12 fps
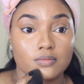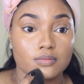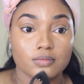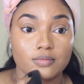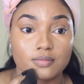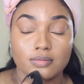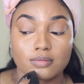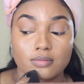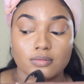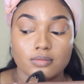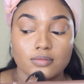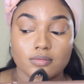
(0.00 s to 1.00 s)

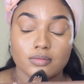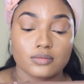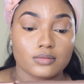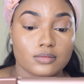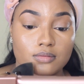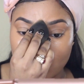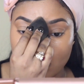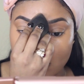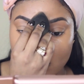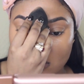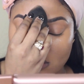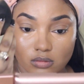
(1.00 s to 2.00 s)
HD concealer.
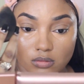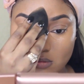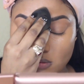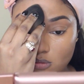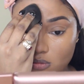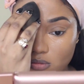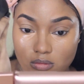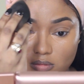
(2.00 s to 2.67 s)
And I